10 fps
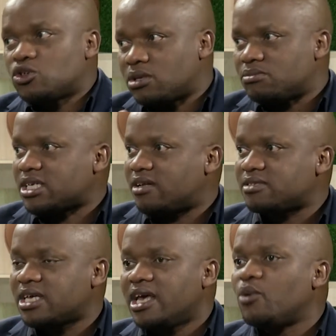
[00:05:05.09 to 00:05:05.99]
to themselves,
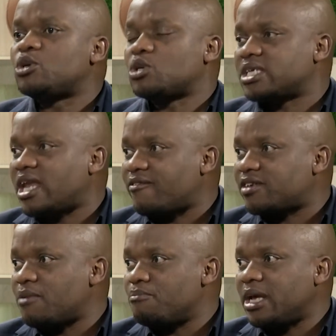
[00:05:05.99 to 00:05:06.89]
which was a
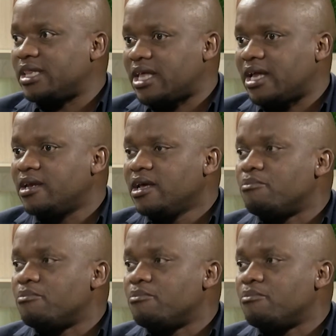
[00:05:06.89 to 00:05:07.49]
lifetime ban then.